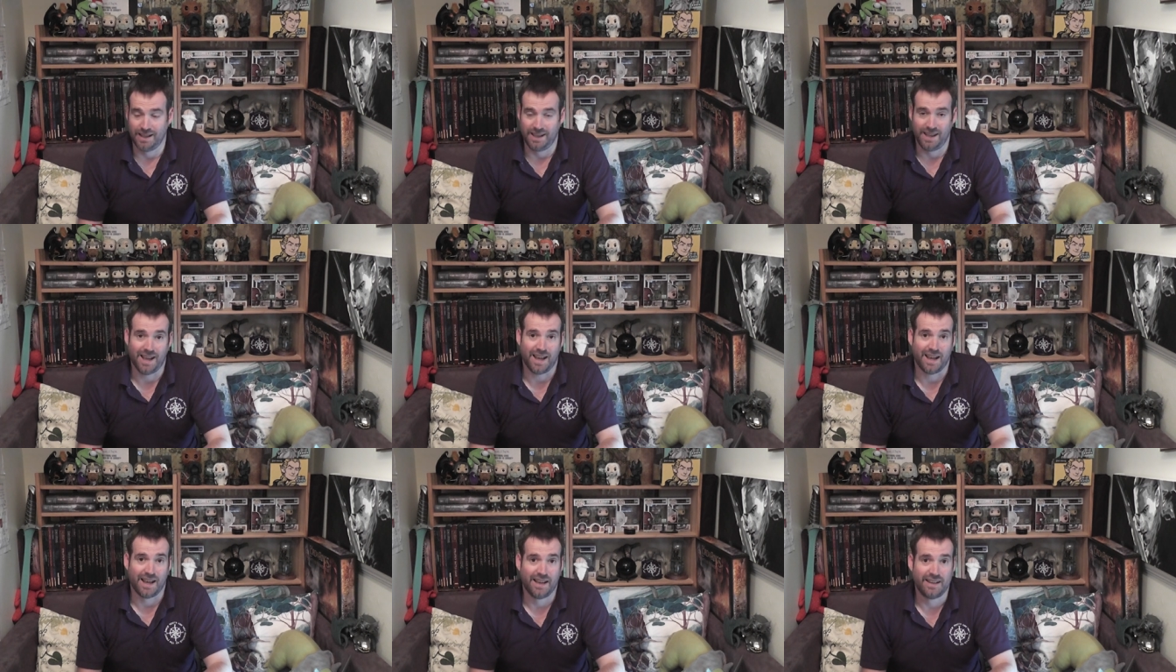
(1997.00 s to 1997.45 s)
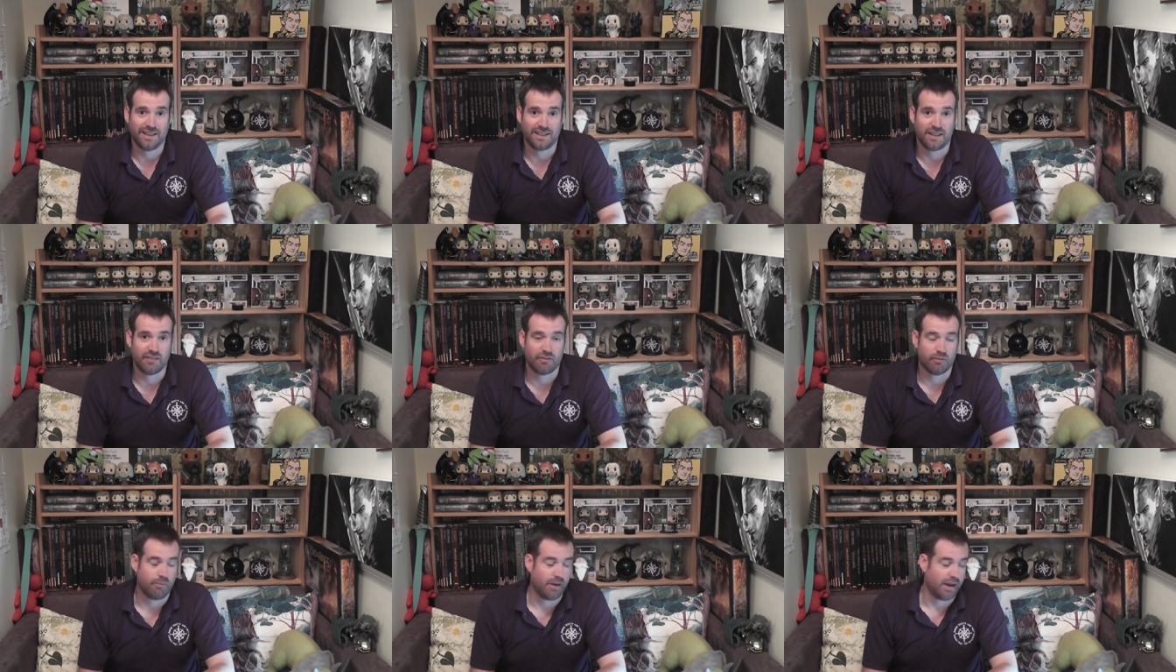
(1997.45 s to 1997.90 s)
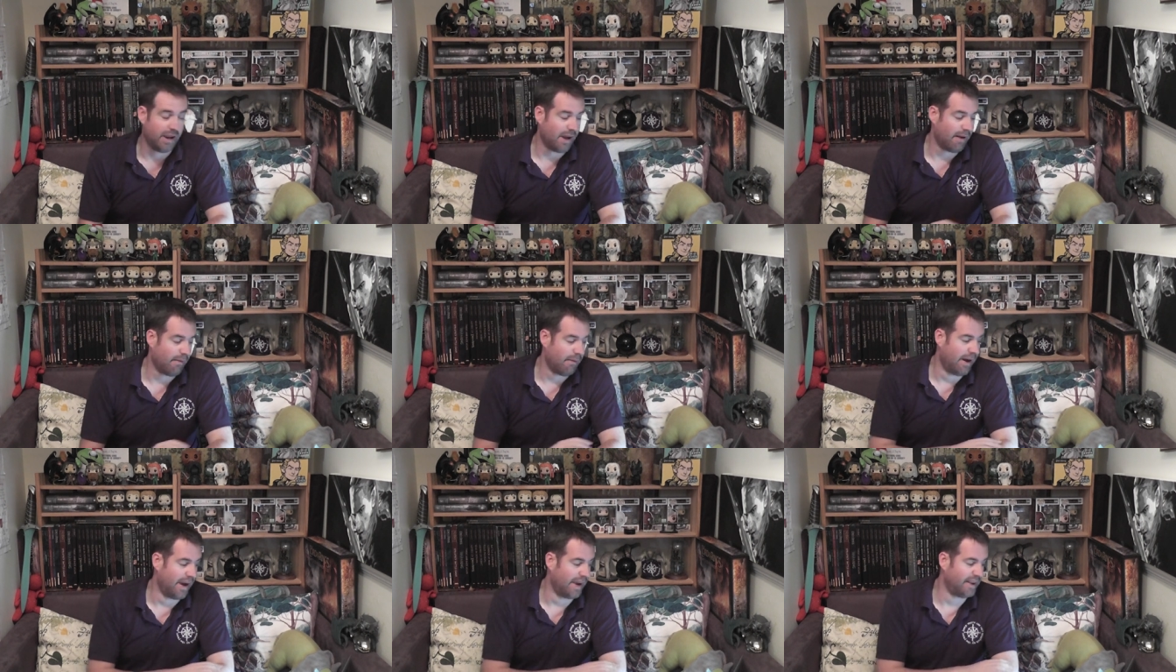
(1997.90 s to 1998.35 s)
yeah, it's given me
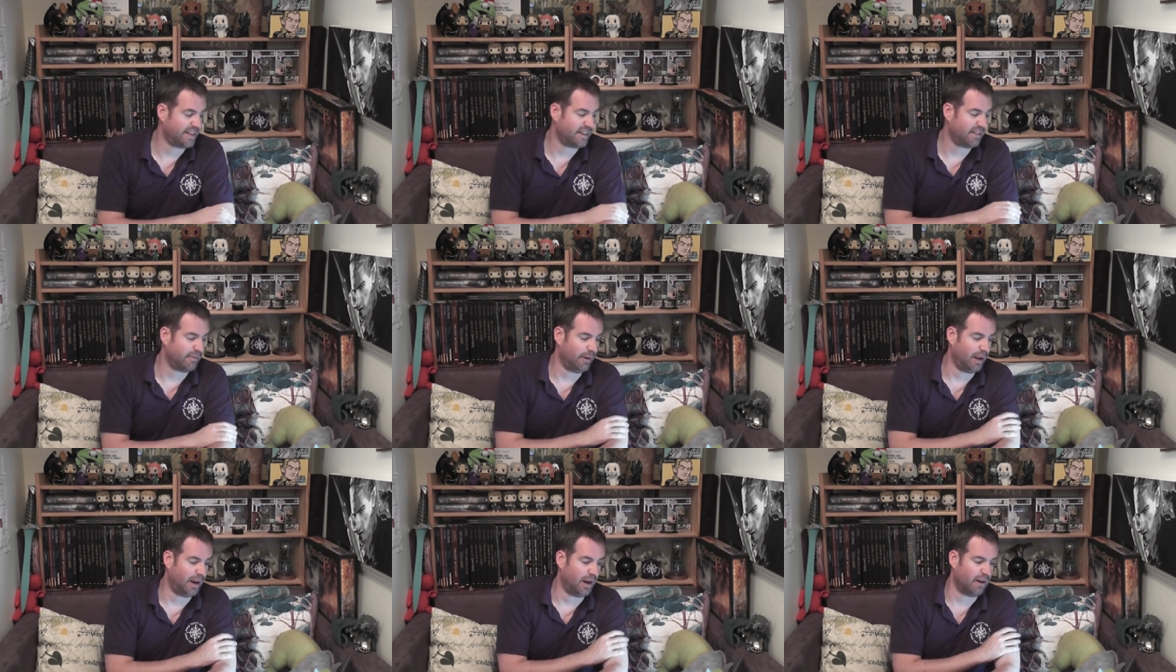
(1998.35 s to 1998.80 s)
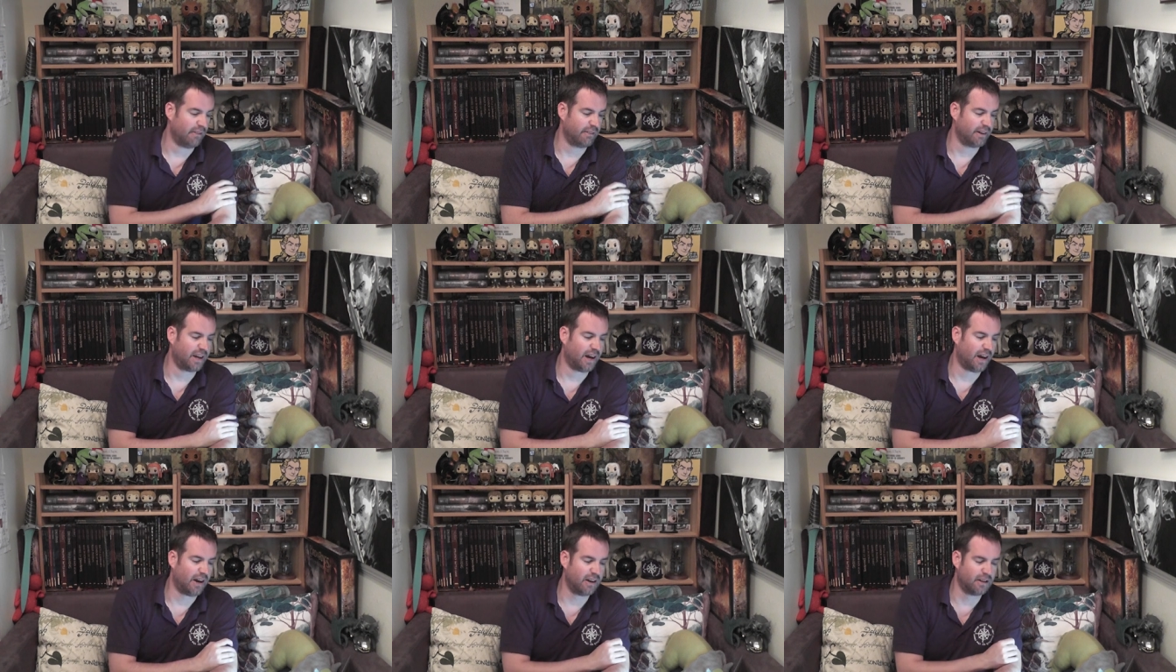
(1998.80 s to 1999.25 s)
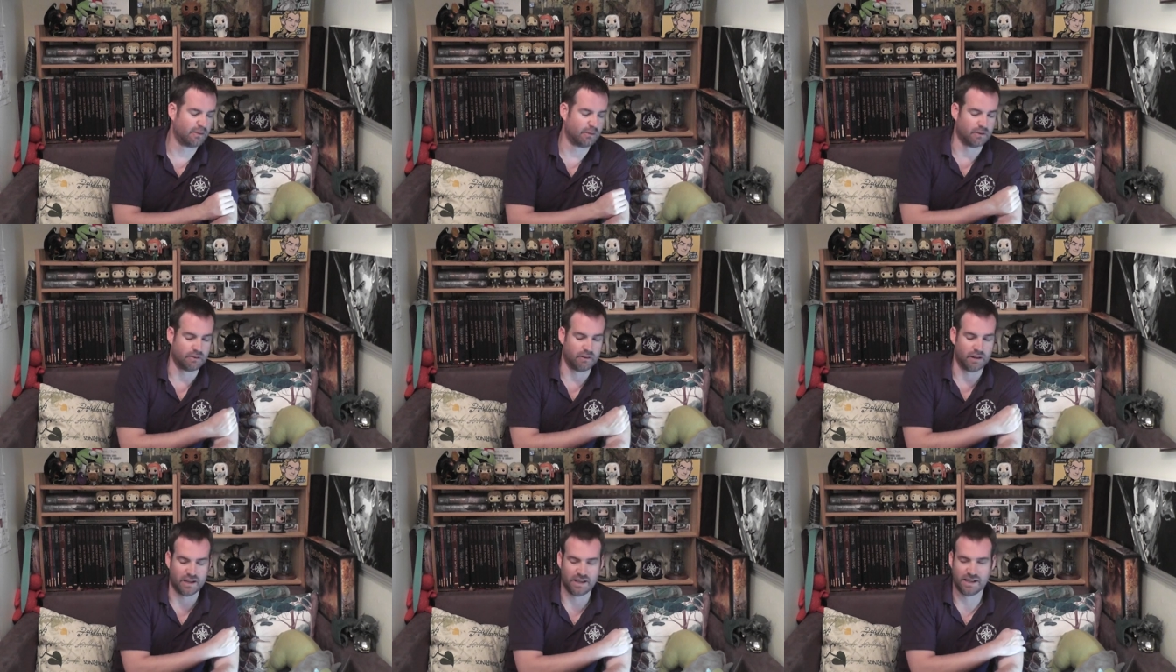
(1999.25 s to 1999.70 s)
a um, it's given me a lot of
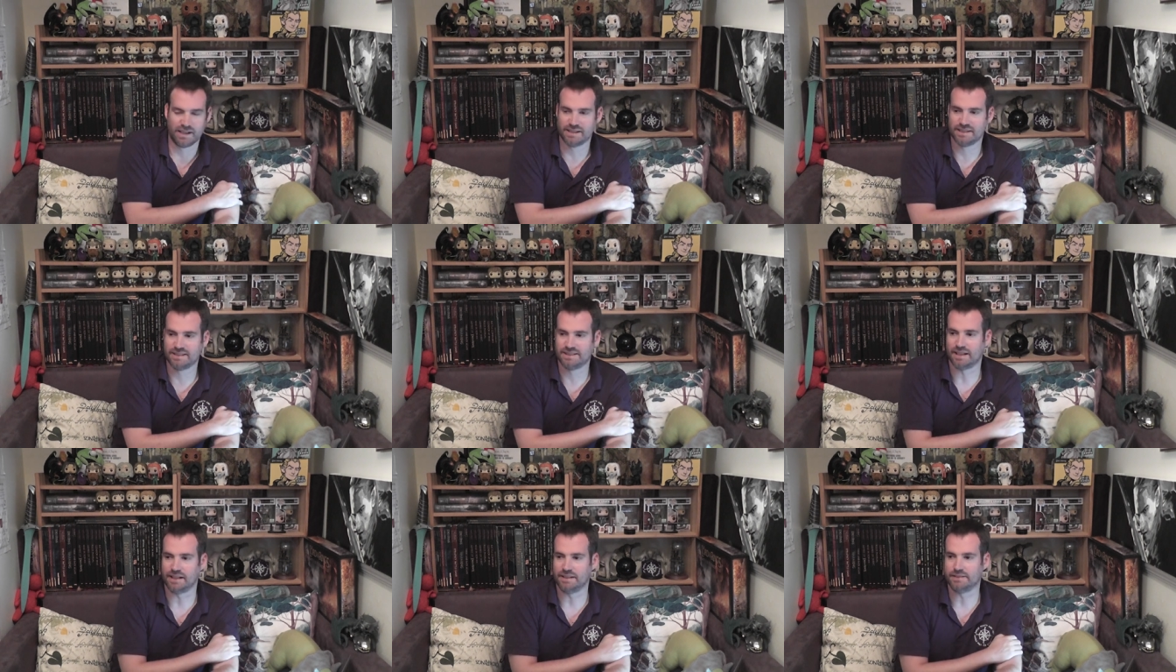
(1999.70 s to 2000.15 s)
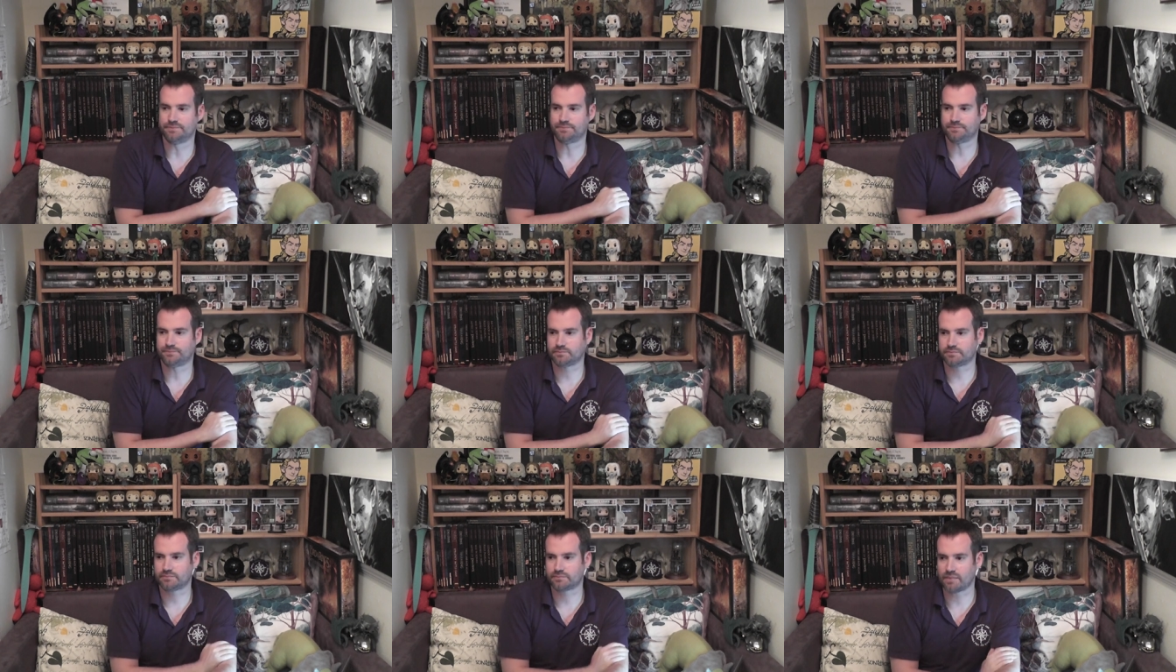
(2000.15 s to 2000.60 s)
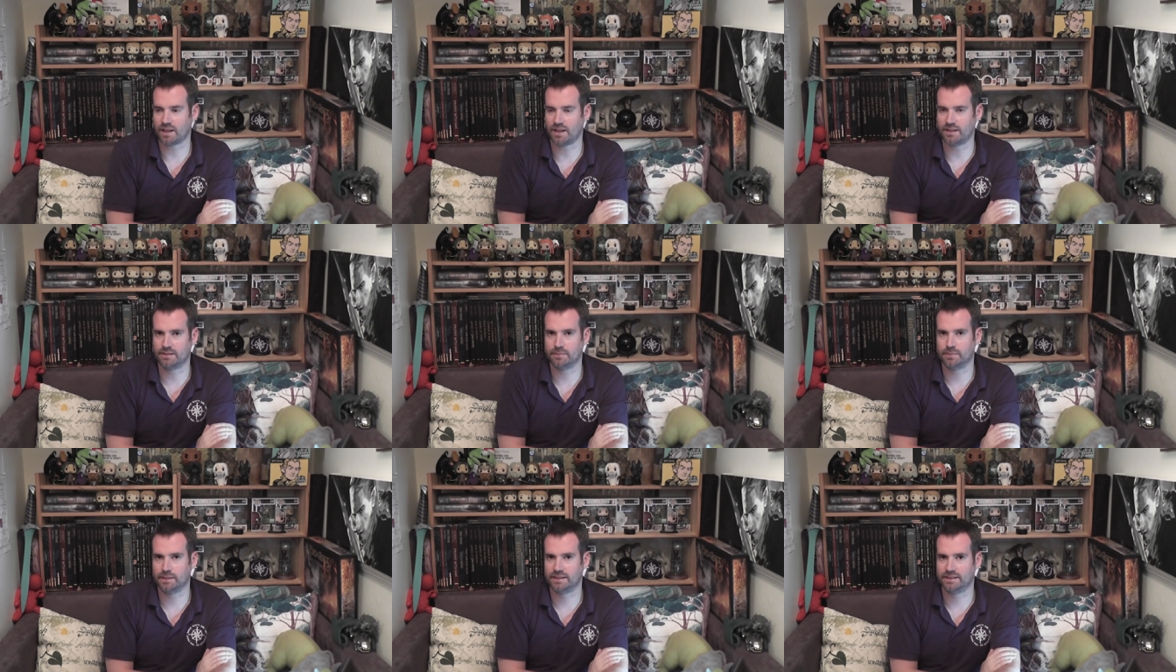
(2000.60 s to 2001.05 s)
encouragement really. So
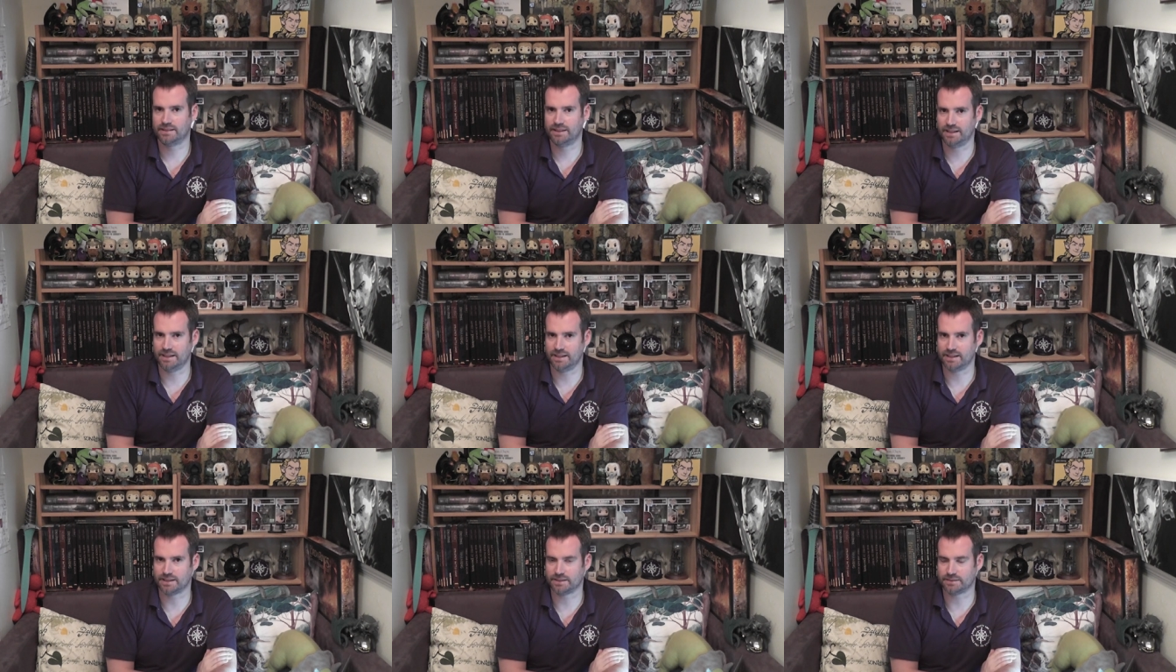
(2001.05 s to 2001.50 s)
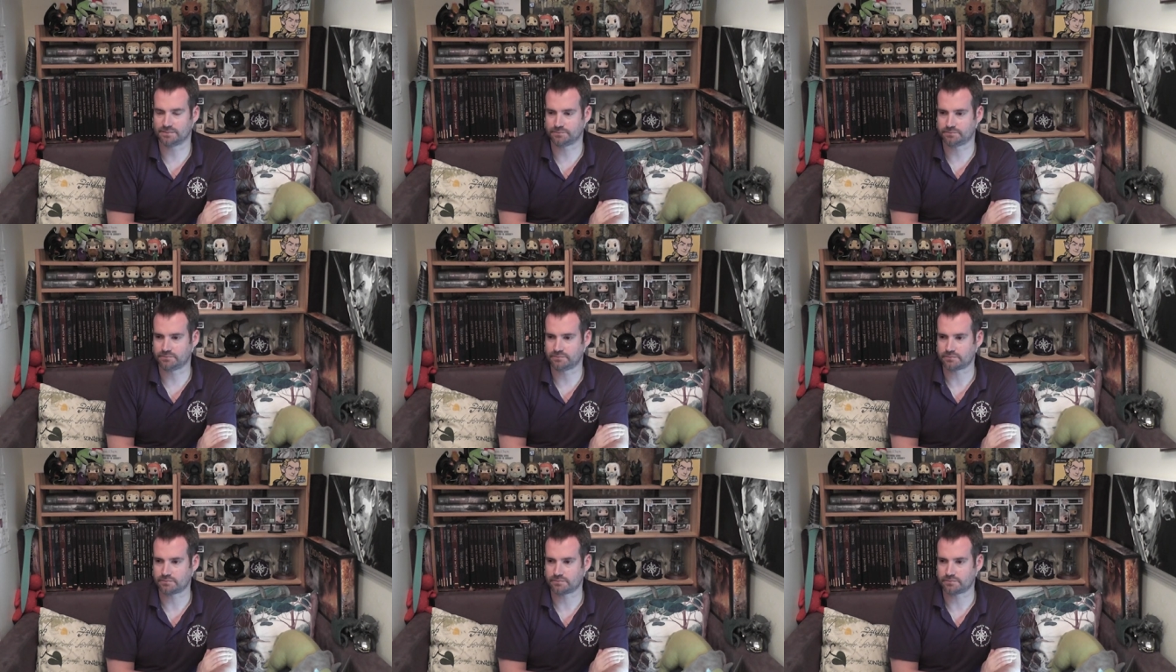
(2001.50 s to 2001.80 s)
that's a big tick.